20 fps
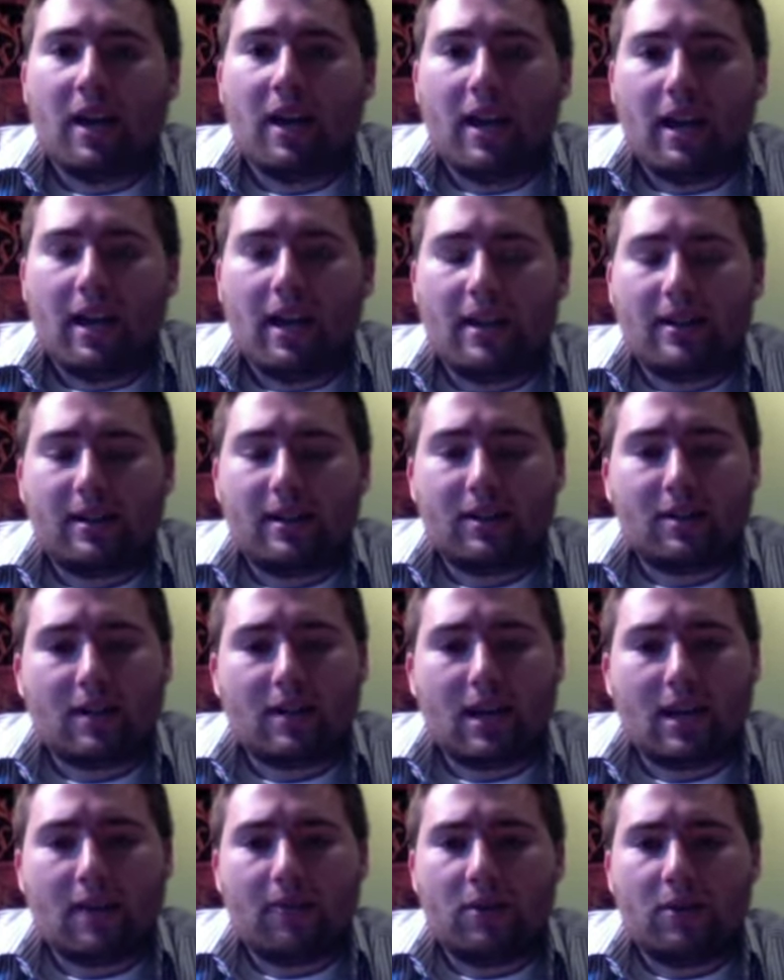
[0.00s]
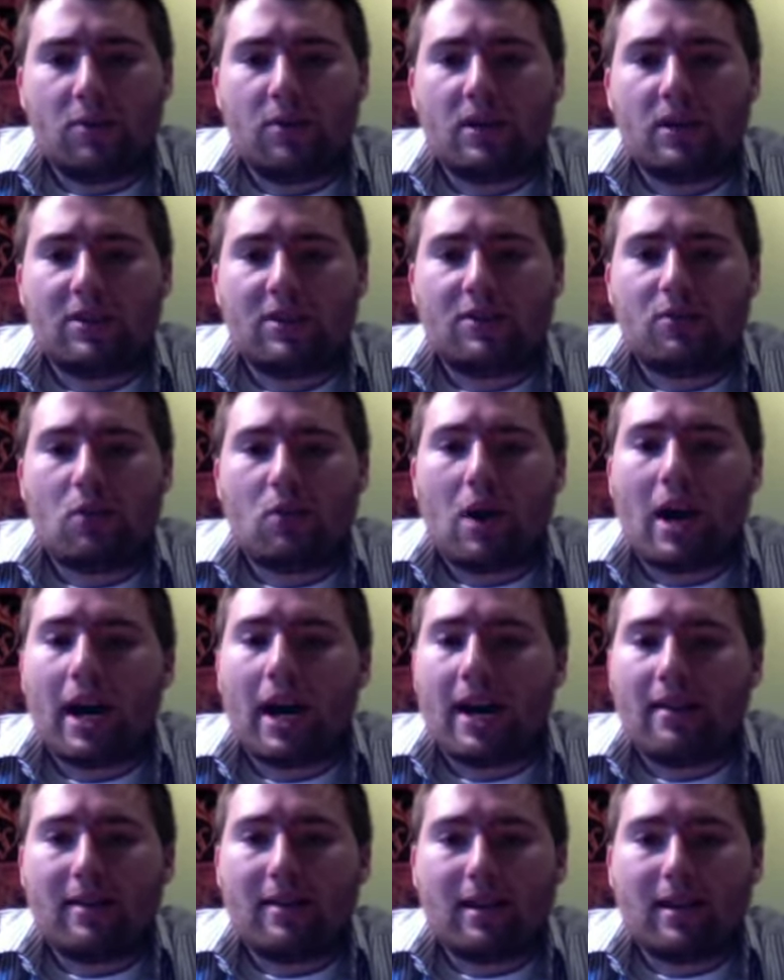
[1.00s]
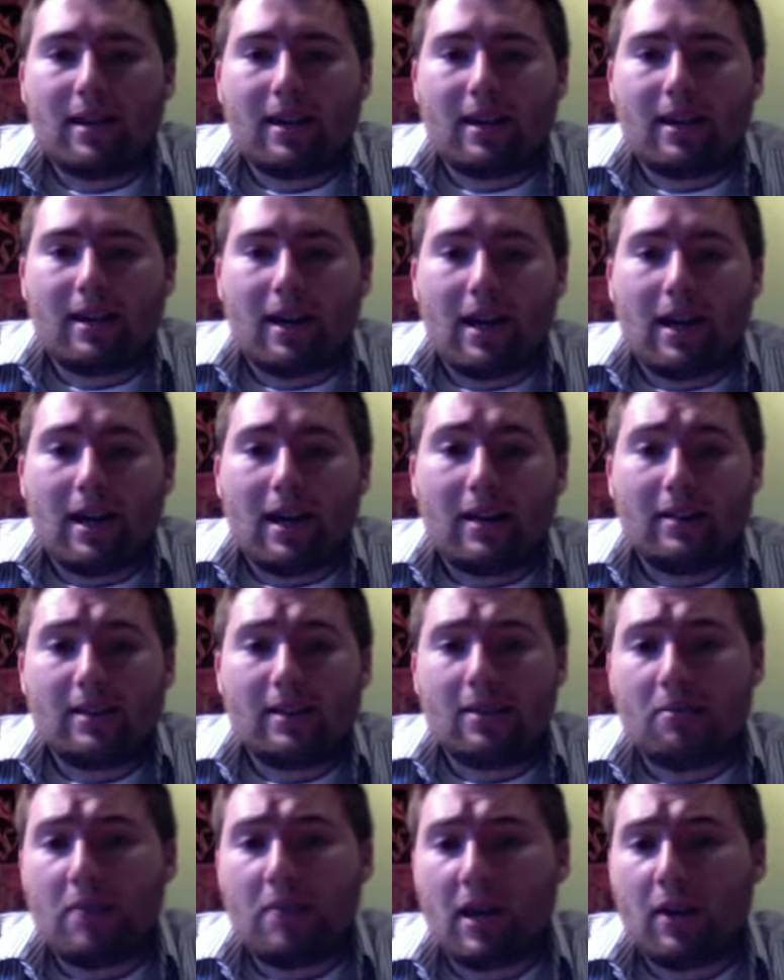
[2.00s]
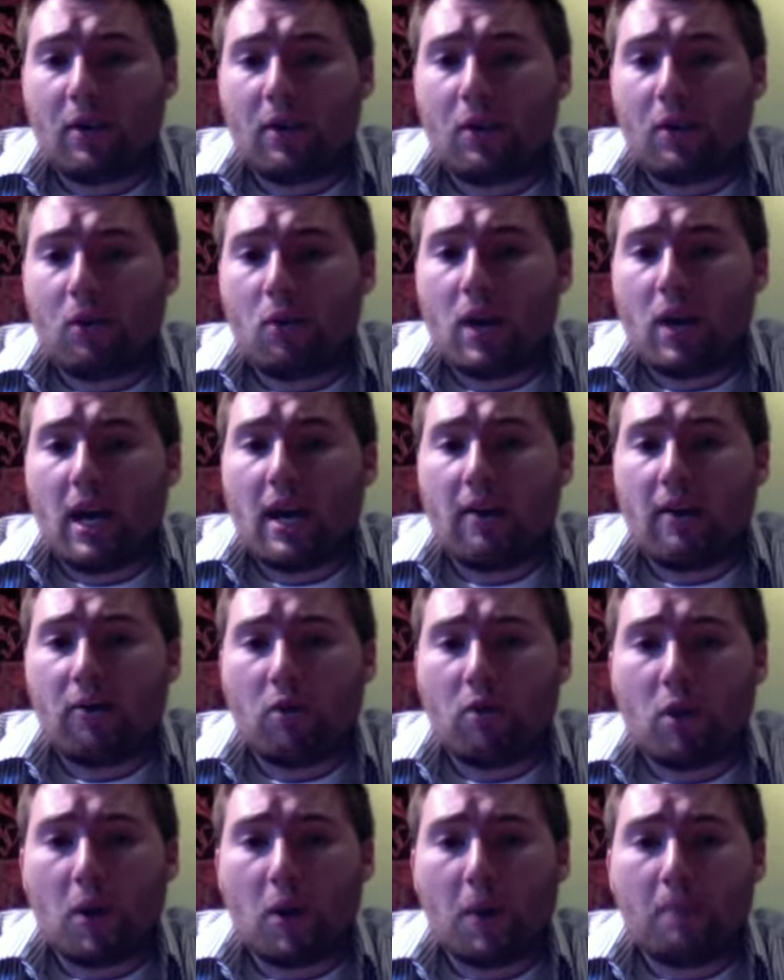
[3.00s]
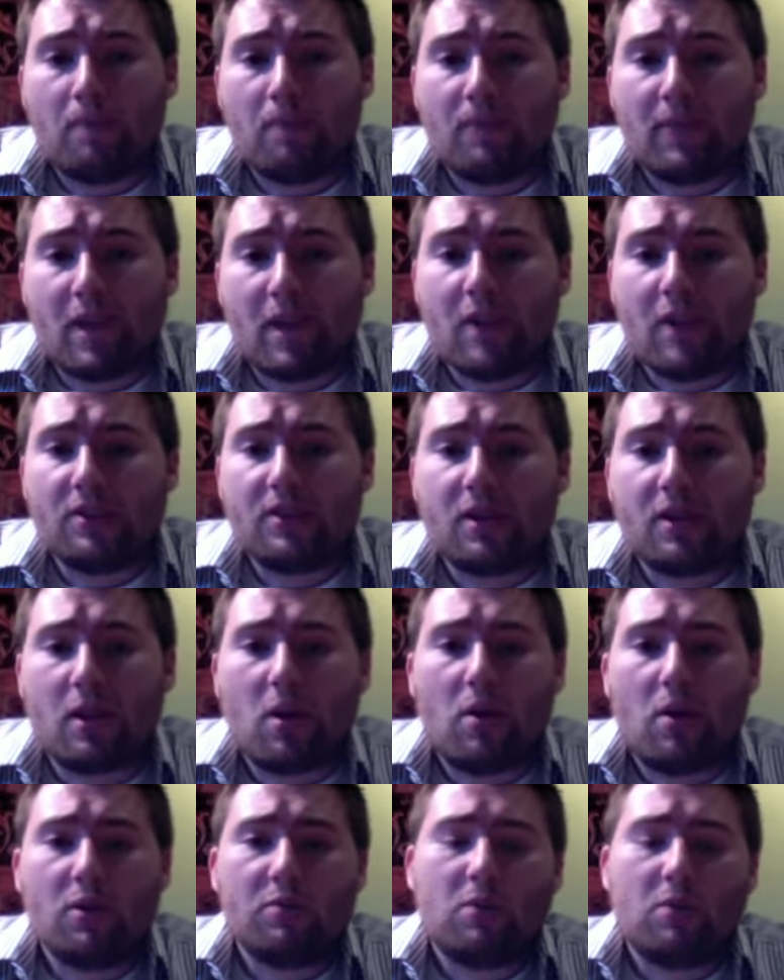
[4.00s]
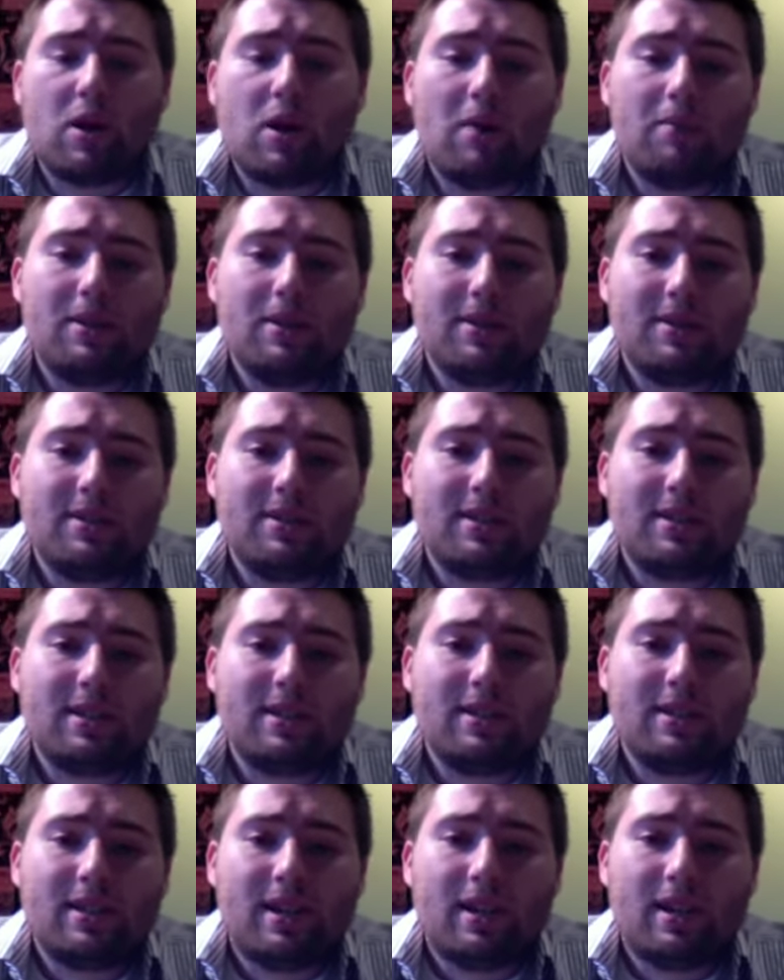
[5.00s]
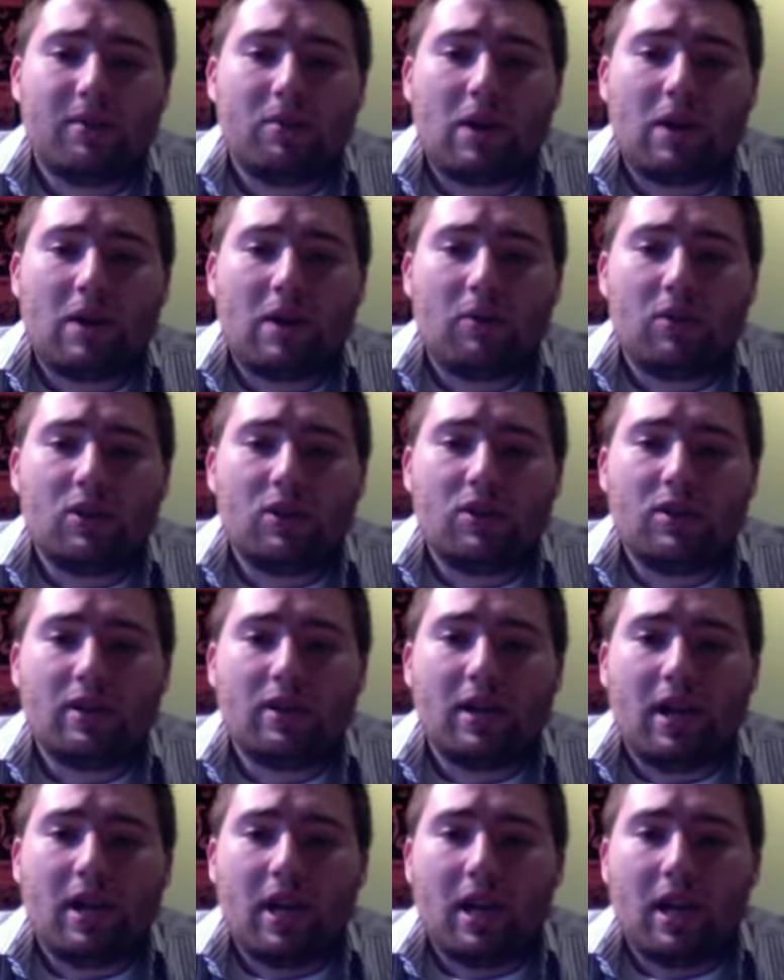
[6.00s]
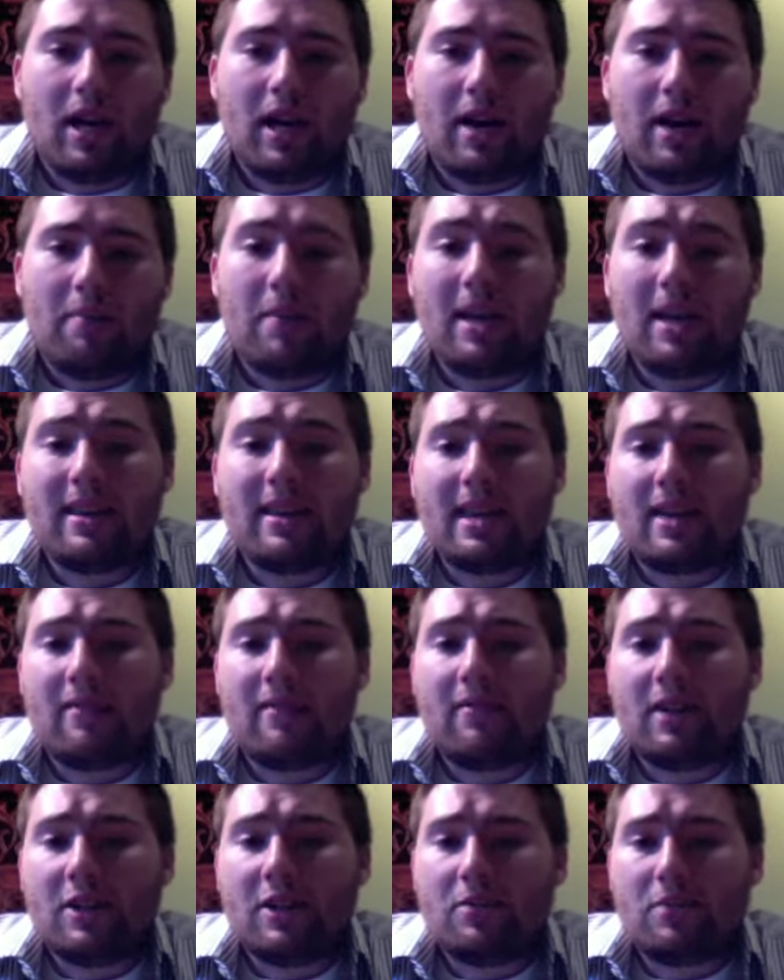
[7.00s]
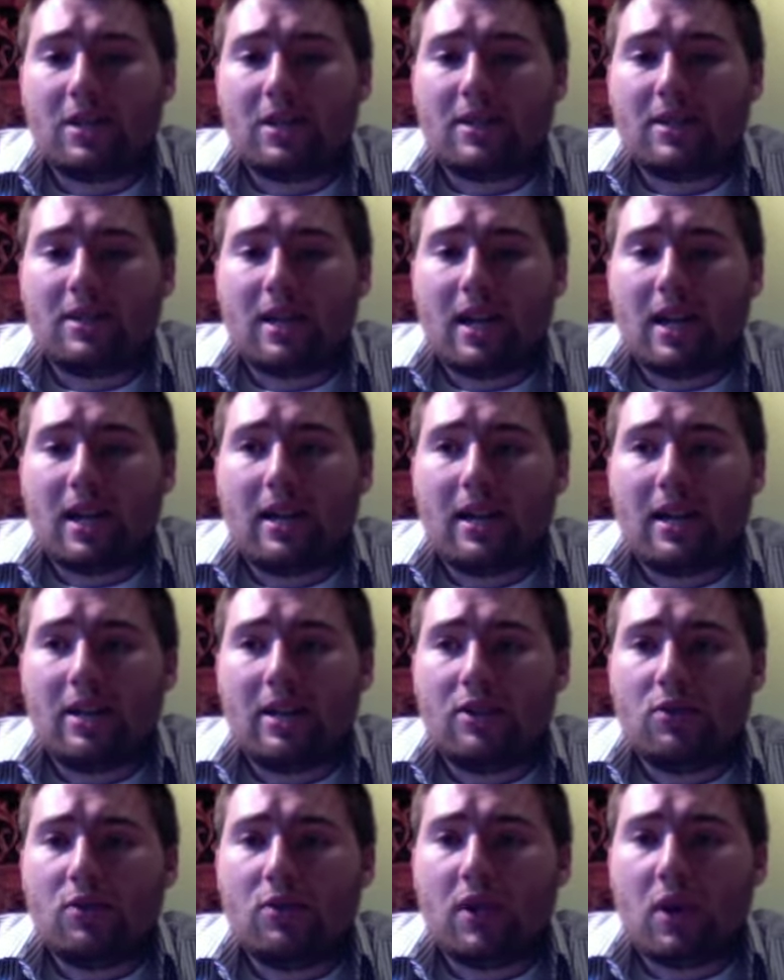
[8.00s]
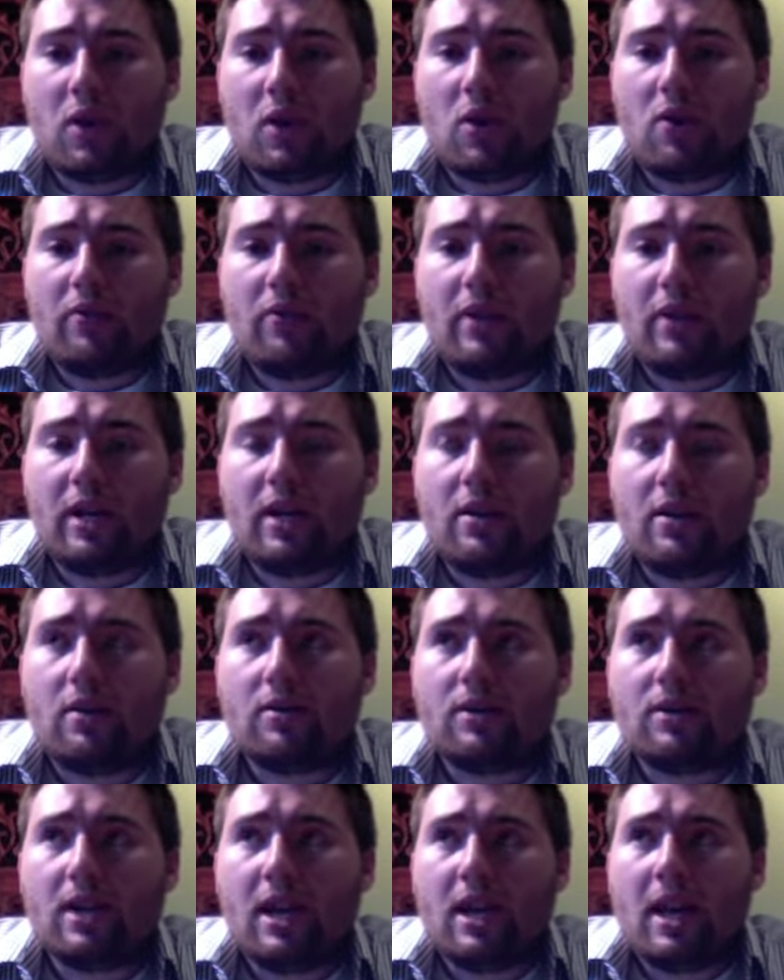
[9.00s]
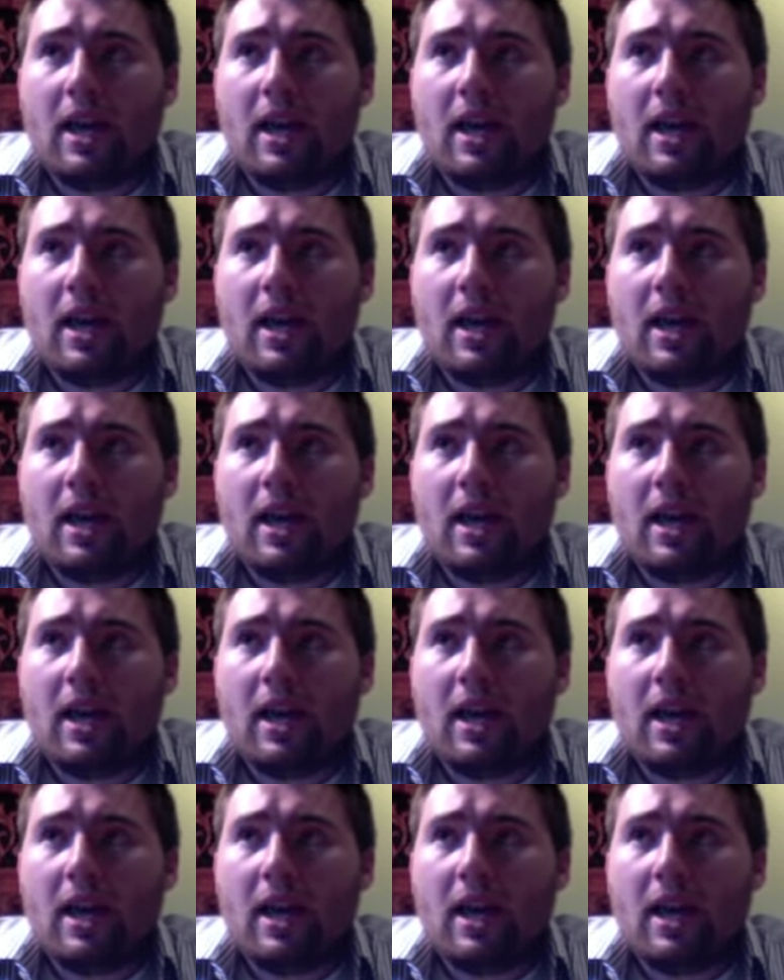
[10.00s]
And just got a few reasons why I think it's the better way for us to go, small businesses, and why we should make that investment in doing our own videos.